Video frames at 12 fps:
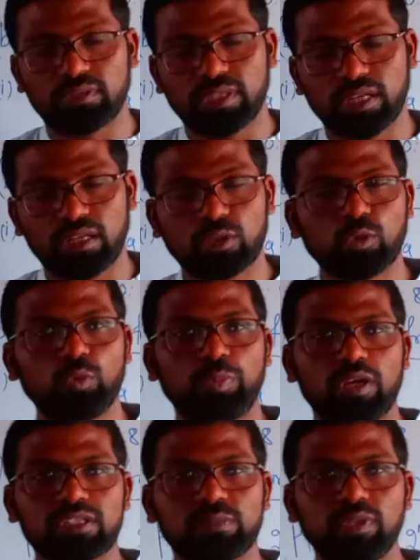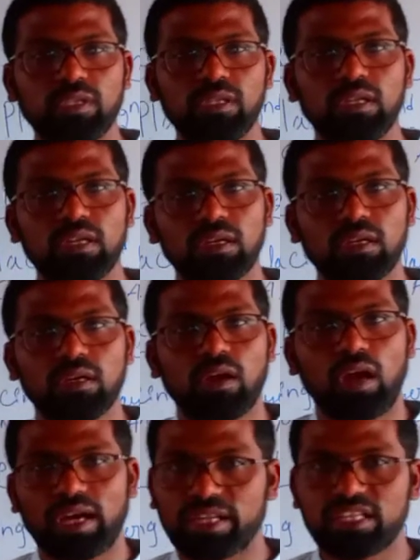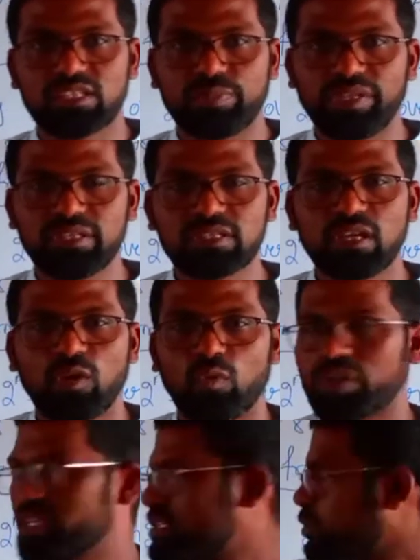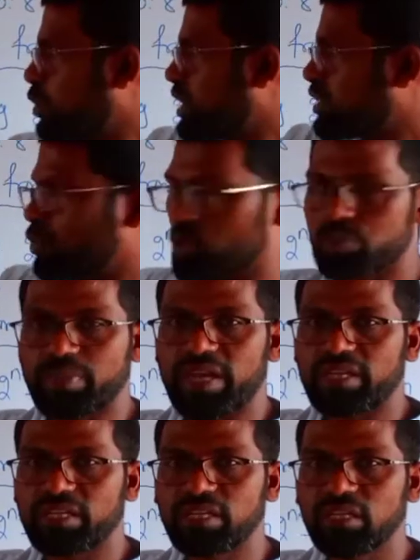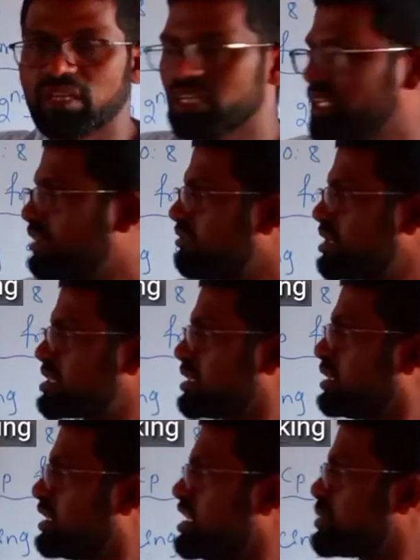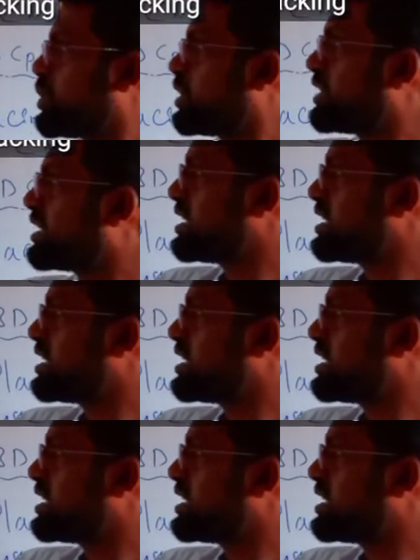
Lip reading: there are two possible arrangements. One is square close packing, in which each particle